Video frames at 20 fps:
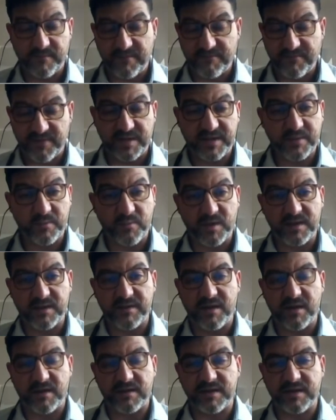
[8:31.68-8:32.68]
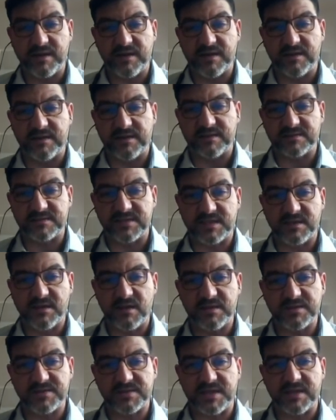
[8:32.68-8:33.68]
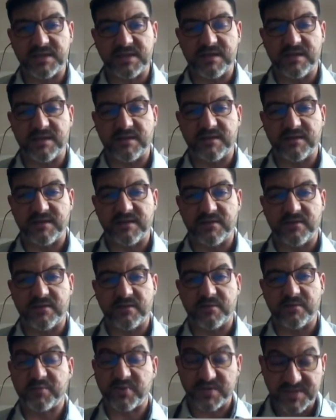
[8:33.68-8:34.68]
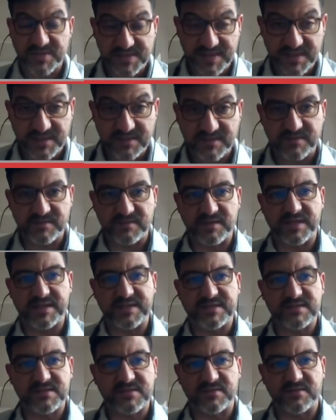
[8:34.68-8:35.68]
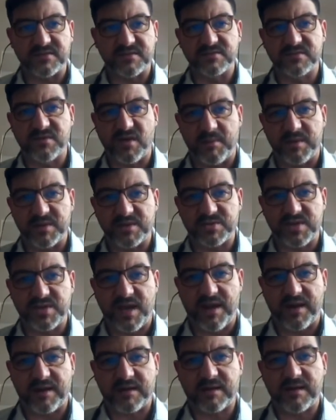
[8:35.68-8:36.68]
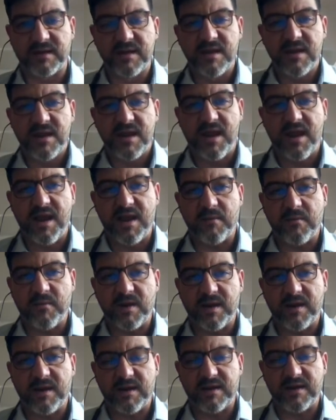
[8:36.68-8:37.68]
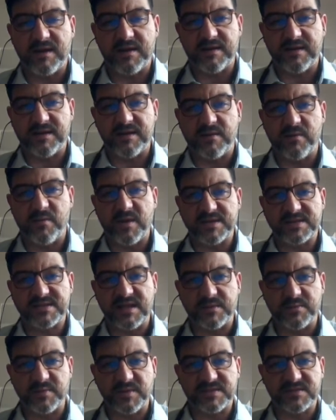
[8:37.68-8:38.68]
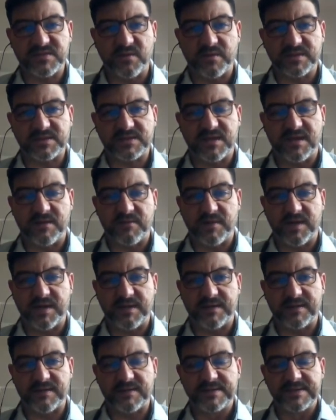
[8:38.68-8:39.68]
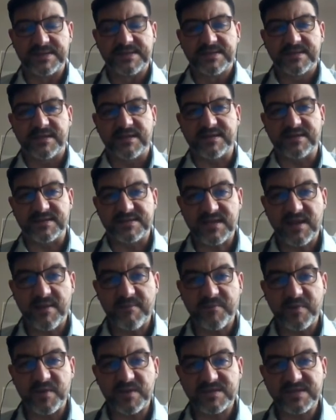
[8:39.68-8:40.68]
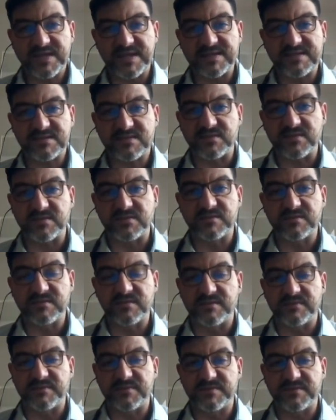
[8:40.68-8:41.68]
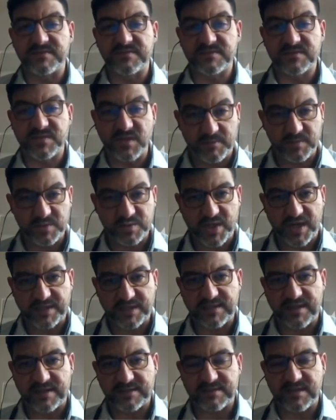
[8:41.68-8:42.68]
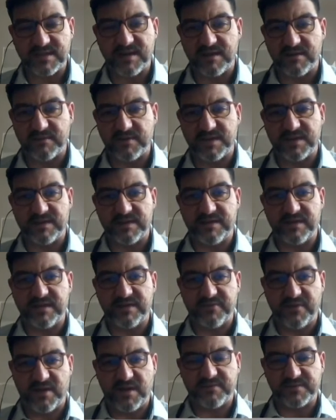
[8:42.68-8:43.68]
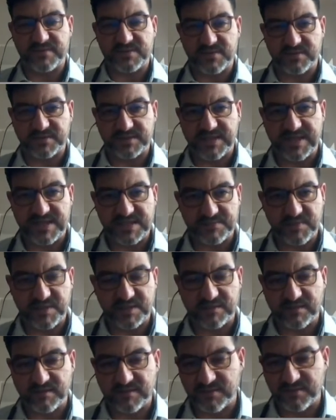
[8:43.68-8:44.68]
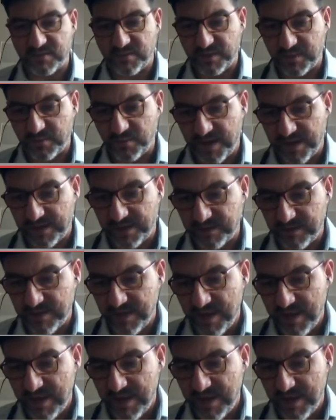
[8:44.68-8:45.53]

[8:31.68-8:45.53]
very well-known technology or procedure is to double check our once that we sort our samples, is to double check that if our sorting has been done well.